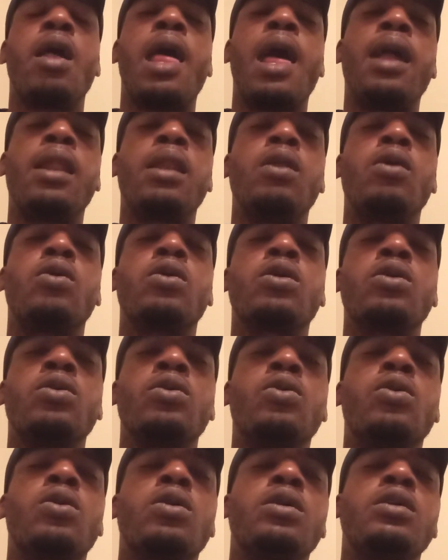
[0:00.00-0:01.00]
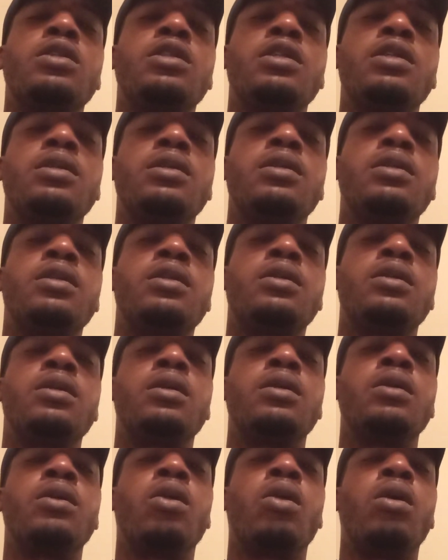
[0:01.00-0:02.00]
How long are you going to continue to